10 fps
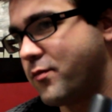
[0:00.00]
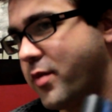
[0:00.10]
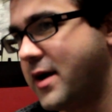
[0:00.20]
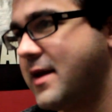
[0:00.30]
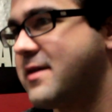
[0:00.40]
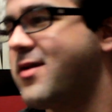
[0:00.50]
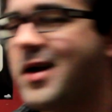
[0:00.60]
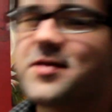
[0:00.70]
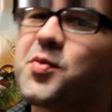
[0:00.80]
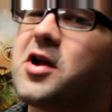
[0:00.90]
but
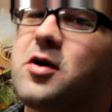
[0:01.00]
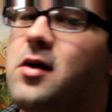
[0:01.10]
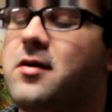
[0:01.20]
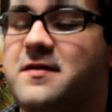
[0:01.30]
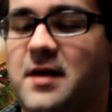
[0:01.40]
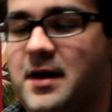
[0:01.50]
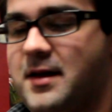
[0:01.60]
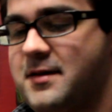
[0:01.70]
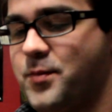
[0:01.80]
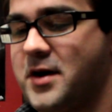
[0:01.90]
it's pretty close.
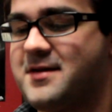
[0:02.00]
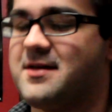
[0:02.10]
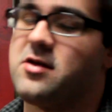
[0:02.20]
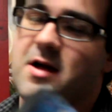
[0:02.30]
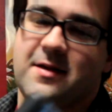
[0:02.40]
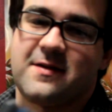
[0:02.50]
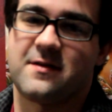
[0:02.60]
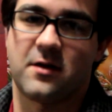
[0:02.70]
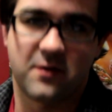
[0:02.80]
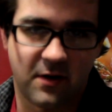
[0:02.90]
But it's the
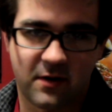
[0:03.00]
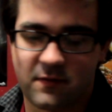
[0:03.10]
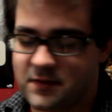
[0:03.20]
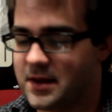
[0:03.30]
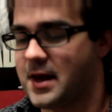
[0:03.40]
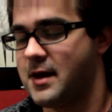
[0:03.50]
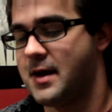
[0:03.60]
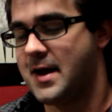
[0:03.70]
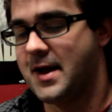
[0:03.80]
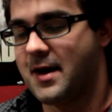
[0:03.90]
Genesis alternative to that.
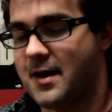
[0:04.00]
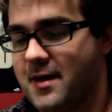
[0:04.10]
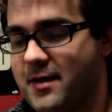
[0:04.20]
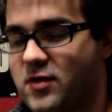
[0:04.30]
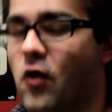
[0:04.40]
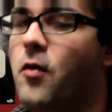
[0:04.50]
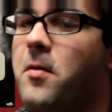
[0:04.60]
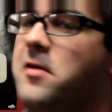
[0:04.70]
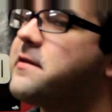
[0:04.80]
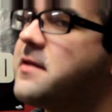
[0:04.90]
It's
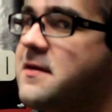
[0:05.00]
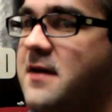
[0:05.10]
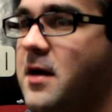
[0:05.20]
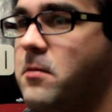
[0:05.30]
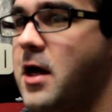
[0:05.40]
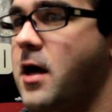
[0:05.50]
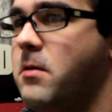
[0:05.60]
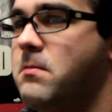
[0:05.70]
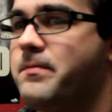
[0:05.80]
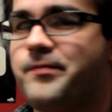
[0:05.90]
almost the same
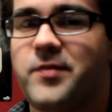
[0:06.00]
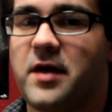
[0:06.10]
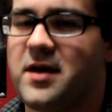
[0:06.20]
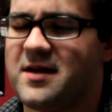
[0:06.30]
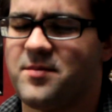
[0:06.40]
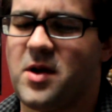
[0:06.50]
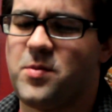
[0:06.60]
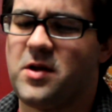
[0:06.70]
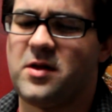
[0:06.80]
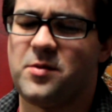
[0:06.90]
game. I think it
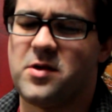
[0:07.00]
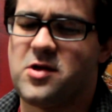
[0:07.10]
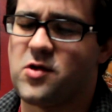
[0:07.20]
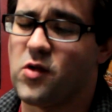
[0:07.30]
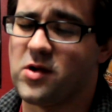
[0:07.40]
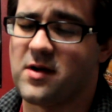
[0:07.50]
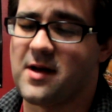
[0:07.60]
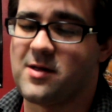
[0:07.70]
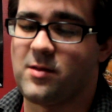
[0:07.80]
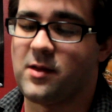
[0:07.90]
might be a little bit shorter
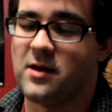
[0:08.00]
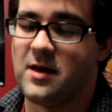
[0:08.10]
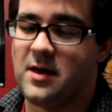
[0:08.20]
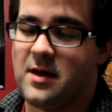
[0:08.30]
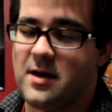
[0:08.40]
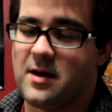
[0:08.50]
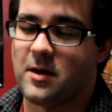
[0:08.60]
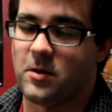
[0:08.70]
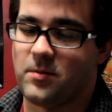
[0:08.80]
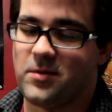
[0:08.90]
actually,
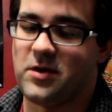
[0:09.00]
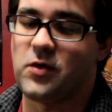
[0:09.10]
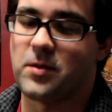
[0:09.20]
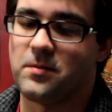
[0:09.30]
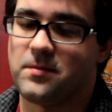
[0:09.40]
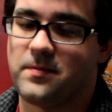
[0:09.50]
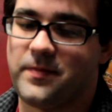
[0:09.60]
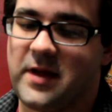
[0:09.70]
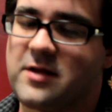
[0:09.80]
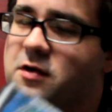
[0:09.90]
but you can.
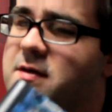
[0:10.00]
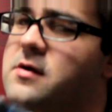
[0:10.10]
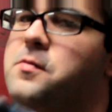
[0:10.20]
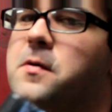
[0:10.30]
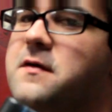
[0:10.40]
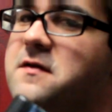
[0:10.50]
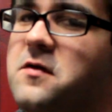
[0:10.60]
It's super